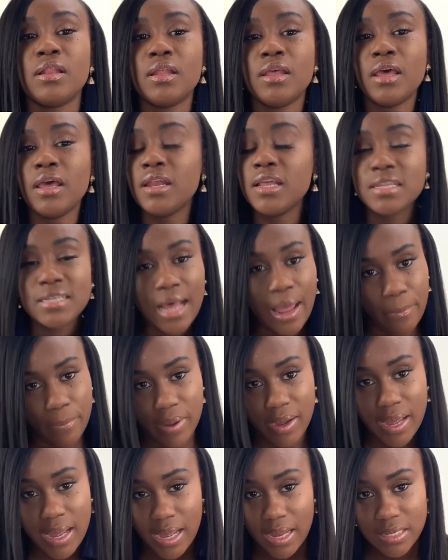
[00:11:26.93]
any type of
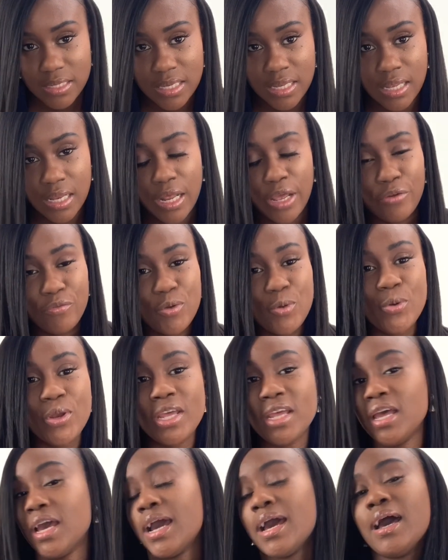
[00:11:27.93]
content. If you
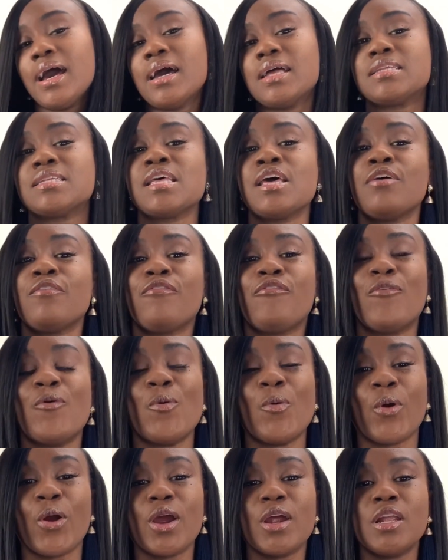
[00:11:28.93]
need content
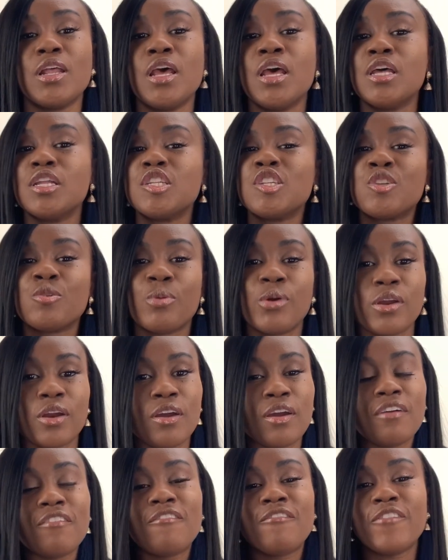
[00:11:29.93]
for
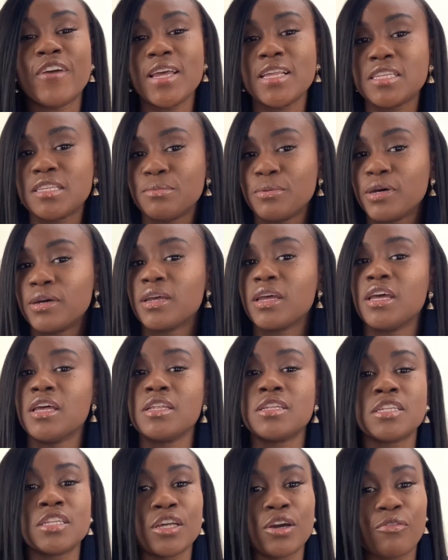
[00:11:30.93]
Twitter, Facebook,
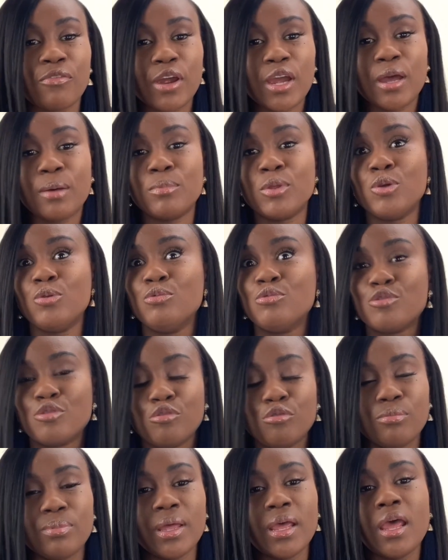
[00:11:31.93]
Instagram,
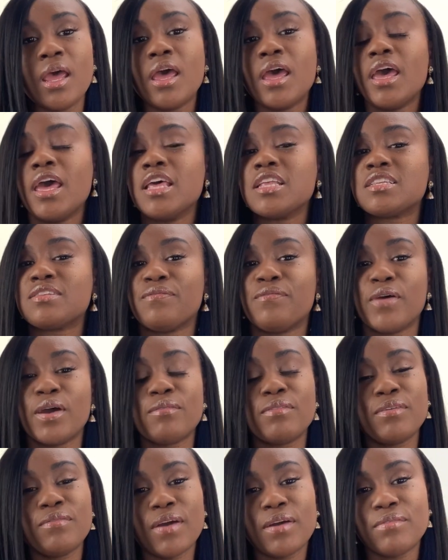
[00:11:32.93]
YouTube, it's
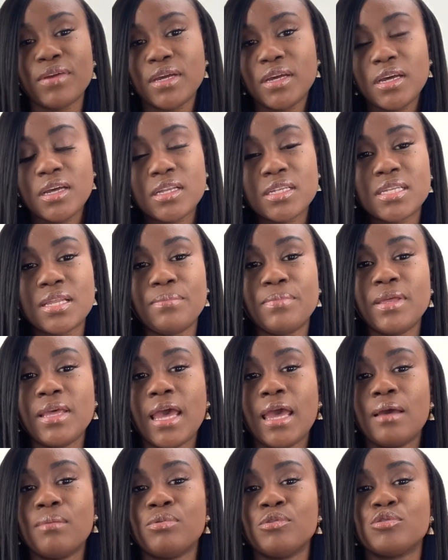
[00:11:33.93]
very, very good to be
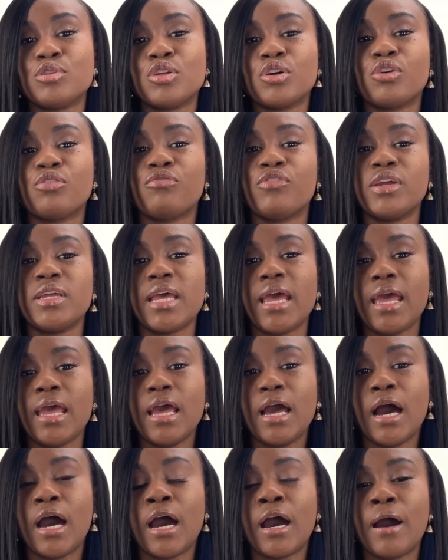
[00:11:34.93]
able to
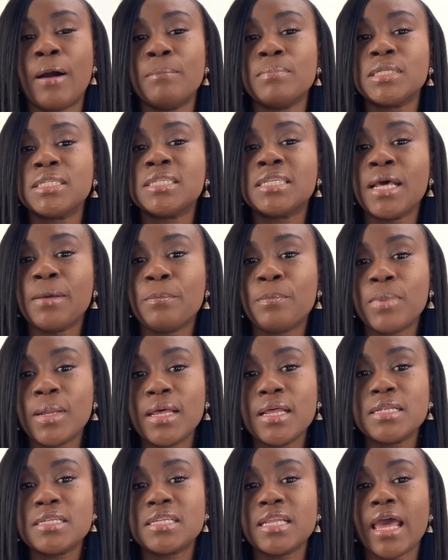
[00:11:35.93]
create
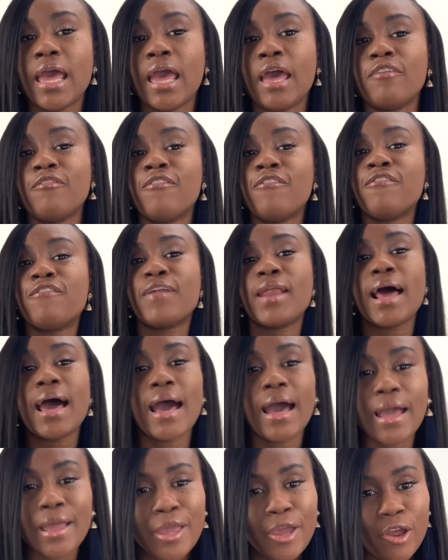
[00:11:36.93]
templates and
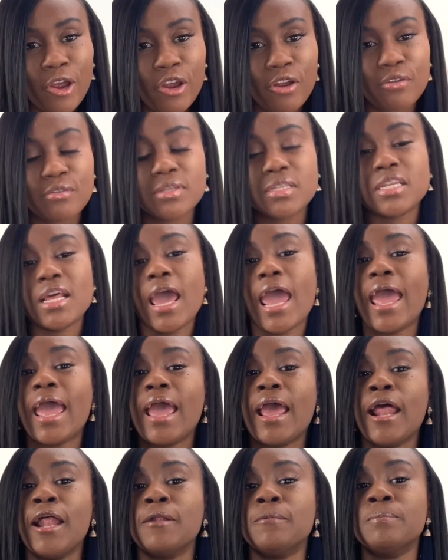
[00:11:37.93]
flyers
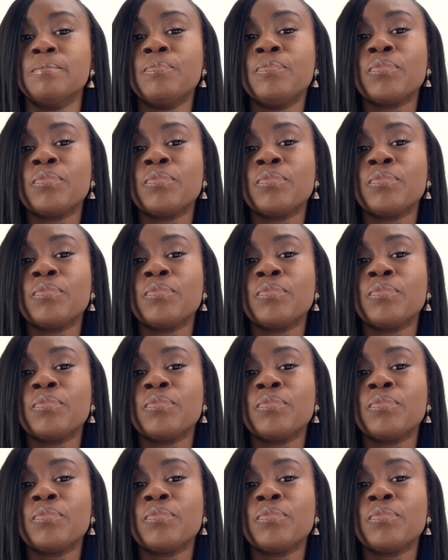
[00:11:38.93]
and